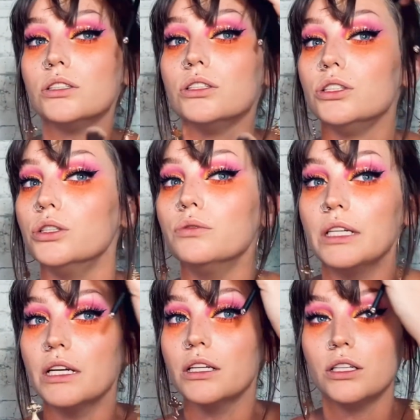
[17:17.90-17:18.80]
you
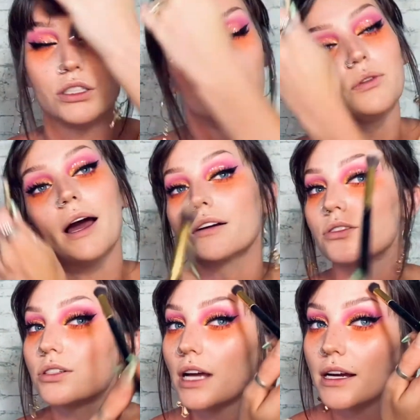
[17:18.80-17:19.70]
need to
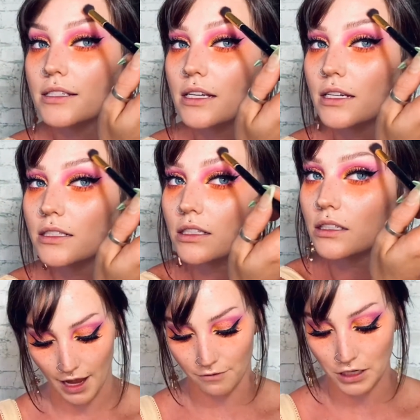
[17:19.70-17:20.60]
exercise it
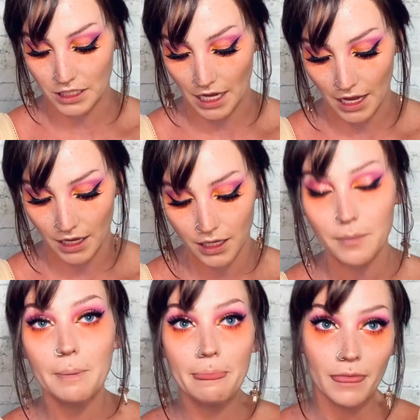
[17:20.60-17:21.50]
every day
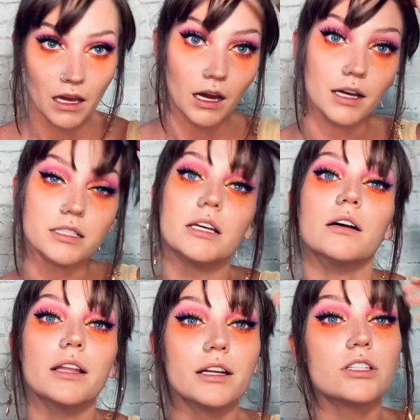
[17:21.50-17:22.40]
until
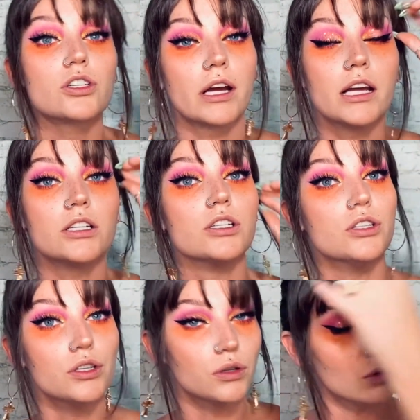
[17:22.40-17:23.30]
it is trained to
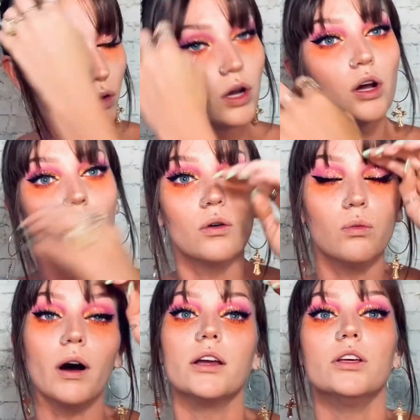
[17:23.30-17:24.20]
do
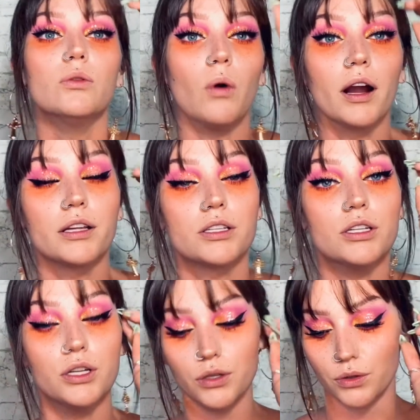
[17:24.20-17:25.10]
what you want it to
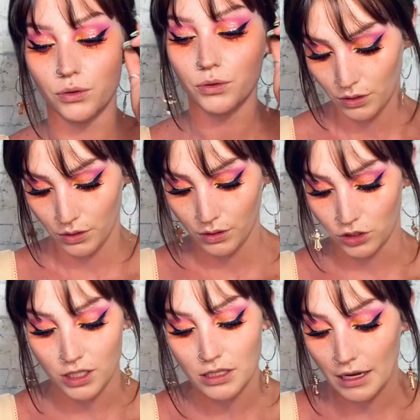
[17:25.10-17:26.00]
do,
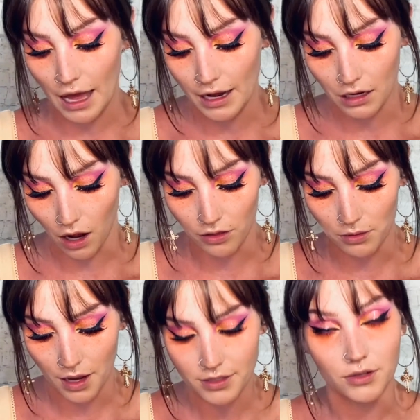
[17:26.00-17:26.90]
just like any other
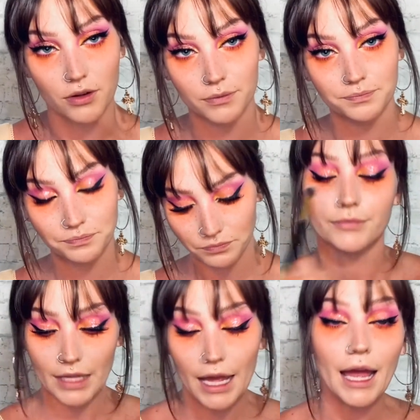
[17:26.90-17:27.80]
muscle.
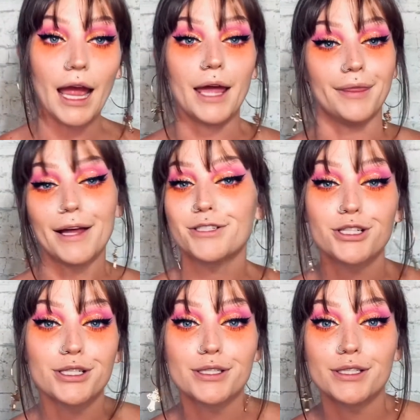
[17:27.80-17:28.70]
And that's
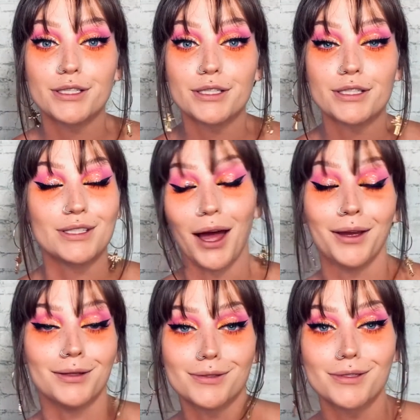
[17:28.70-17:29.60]
just
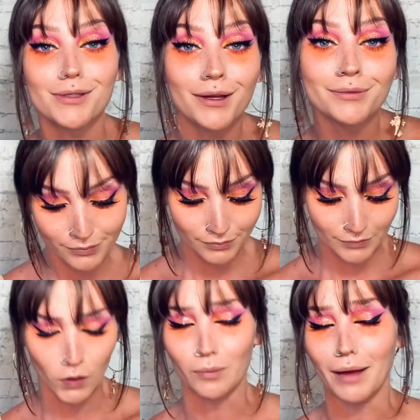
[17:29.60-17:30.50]
science
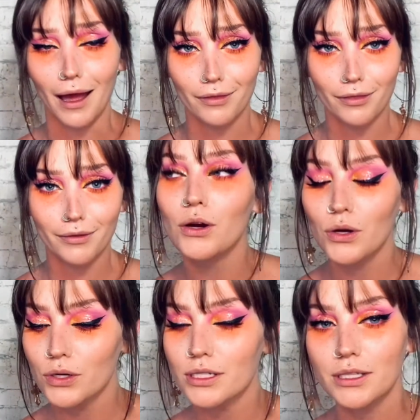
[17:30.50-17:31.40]
or math
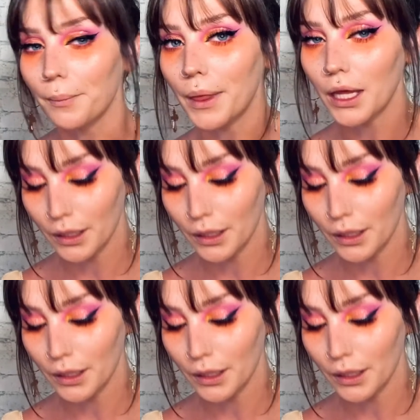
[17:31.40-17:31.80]
or something.